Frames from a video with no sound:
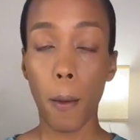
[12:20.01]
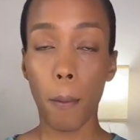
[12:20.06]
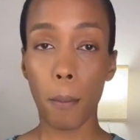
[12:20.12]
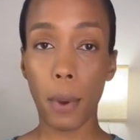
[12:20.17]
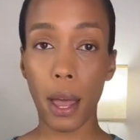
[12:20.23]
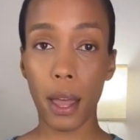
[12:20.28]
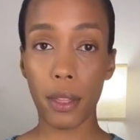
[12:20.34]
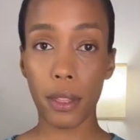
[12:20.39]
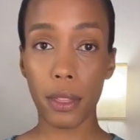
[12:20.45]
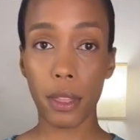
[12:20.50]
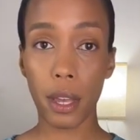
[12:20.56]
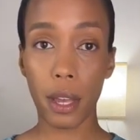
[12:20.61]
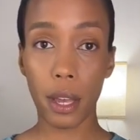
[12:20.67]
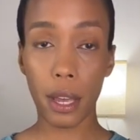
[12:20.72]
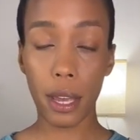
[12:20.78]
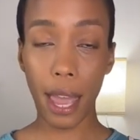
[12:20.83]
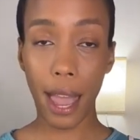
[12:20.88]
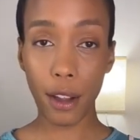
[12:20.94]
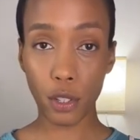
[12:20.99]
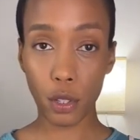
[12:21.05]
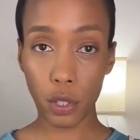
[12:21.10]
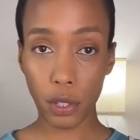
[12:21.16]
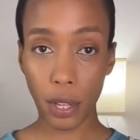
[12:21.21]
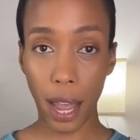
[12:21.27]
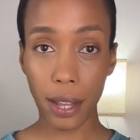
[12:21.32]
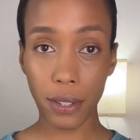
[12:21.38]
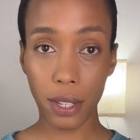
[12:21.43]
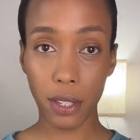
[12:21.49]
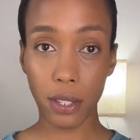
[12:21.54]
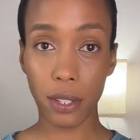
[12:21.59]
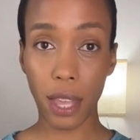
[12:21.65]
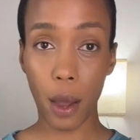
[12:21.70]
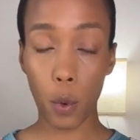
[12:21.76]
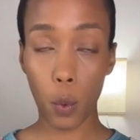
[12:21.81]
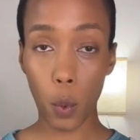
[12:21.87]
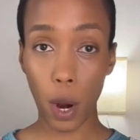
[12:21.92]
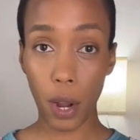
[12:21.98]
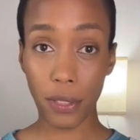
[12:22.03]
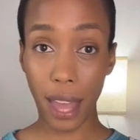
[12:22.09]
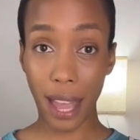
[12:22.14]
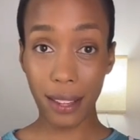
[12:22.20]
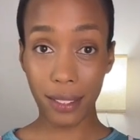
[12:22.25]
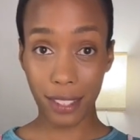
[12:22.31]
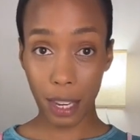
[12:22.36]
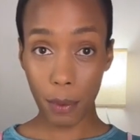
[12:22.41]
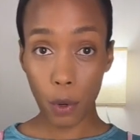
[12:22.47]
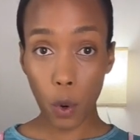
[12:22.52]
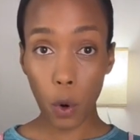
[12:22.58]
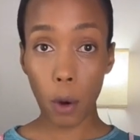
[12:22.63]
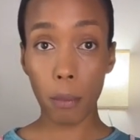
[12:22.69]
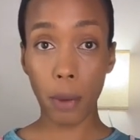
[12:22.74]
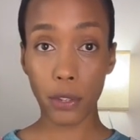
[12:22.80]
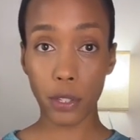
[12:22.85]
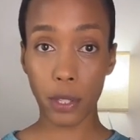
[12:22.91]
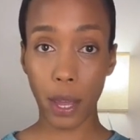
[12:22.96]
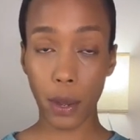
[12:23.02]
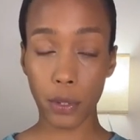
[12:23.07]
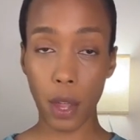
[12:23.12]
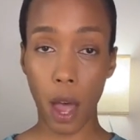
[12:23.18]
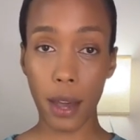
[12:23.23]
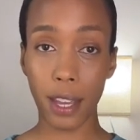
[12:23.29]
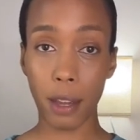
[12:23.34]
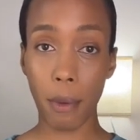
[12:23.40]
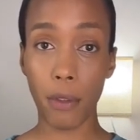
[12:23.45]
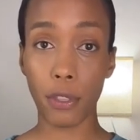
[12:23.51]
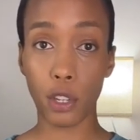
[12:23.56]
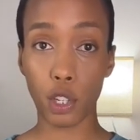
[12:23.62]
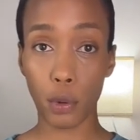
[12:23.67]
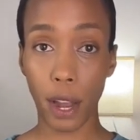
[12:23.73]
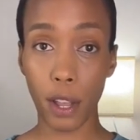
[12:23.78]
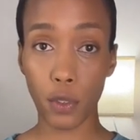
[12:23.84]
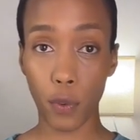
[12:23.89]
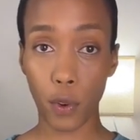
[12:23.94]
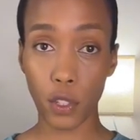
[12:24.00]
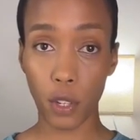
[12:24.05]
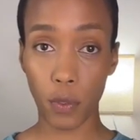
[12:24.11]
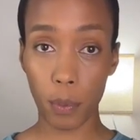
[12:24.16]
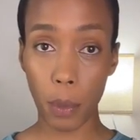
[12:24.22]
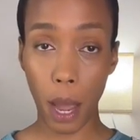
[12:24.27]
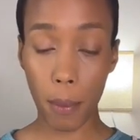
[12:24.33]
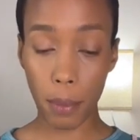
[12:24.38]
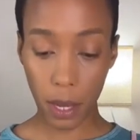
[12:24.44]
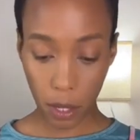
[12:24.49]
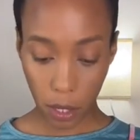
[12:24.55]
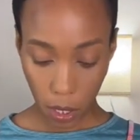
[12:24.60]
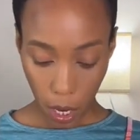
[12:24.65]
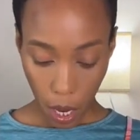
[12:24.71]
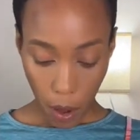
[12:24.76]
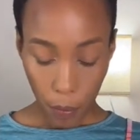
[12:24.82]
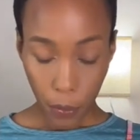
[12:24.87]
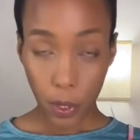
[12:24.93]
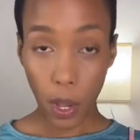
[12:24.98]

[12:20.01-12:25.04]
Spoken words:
But the exercises that work that deep core muscle that I was talking about, the transverse abdominis,